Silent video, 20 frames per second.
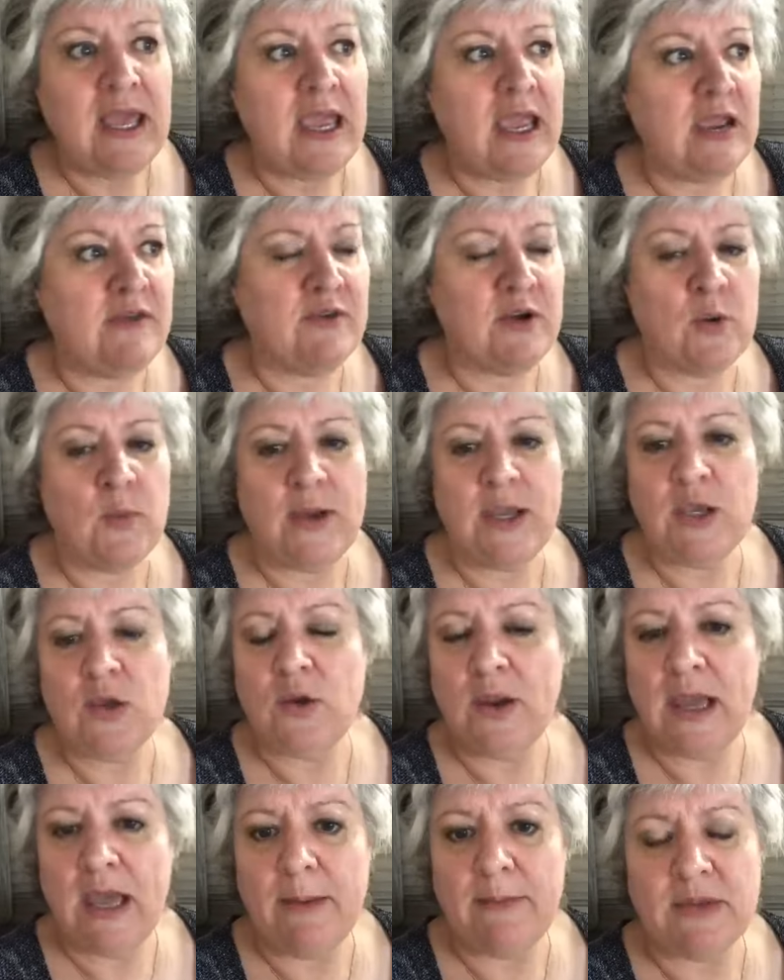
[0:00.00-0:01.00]
Every week
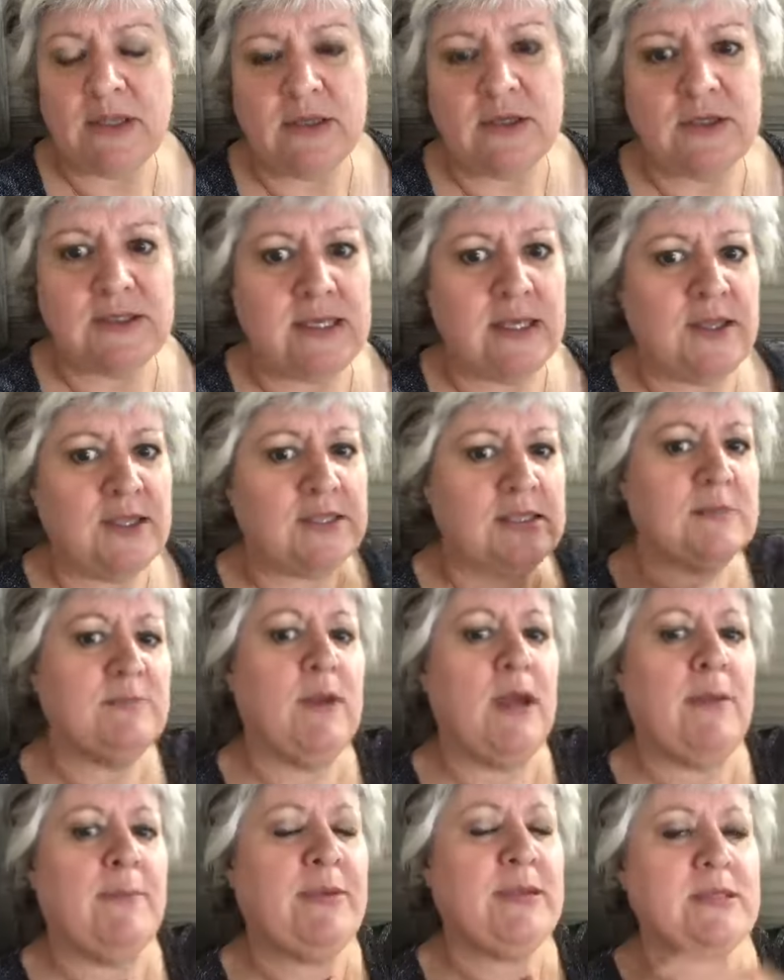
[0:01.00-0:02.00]
you come in and you say, this is
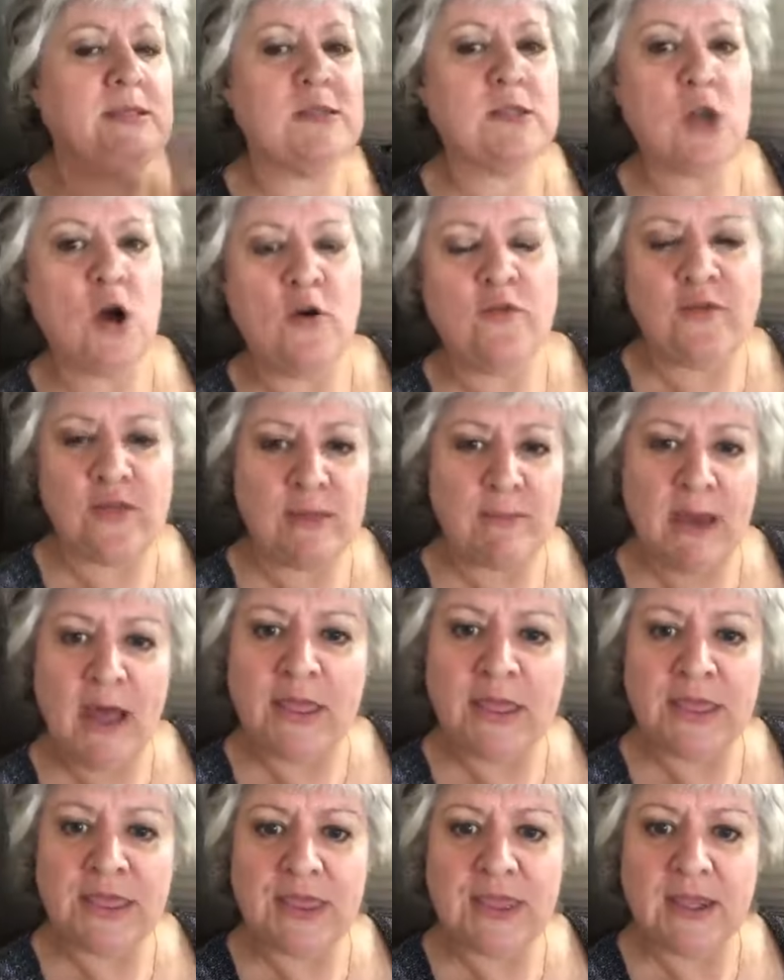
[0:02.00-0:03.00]
my business goal for the
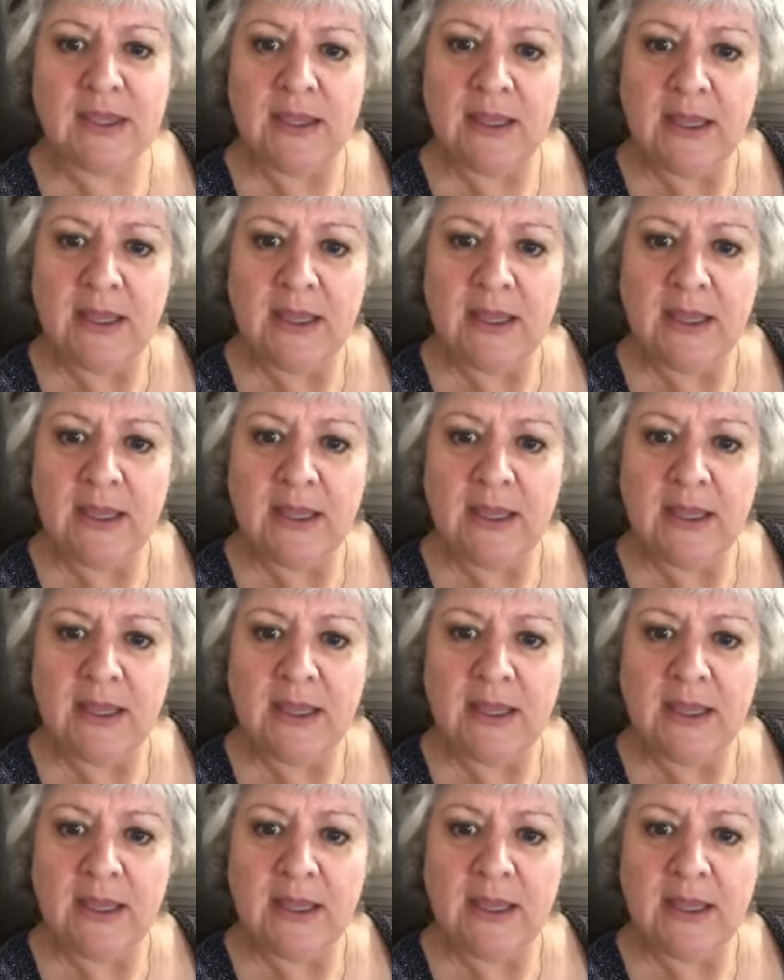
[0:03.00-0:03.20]
month.